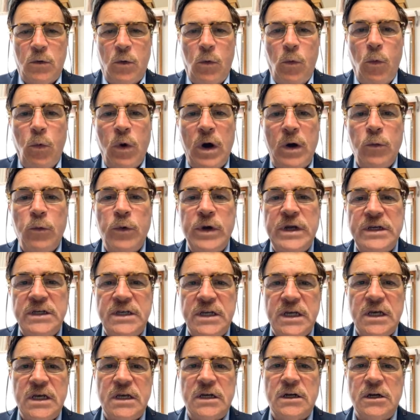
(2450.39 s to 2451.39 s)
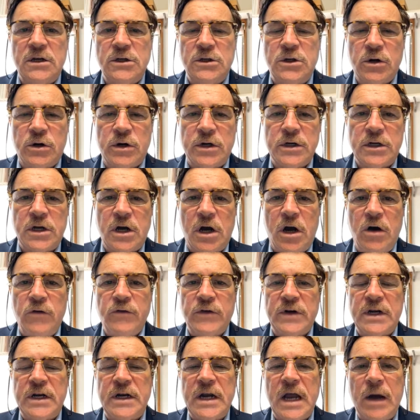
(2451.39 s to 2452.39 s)
what we did during
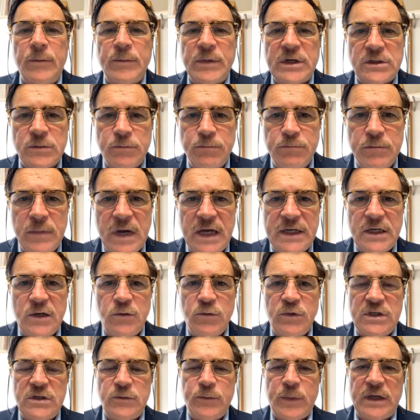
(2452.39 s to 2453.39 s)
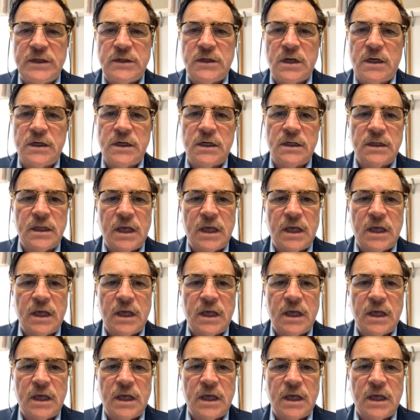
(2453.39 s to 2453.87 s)
COVID and how much money we spent on it.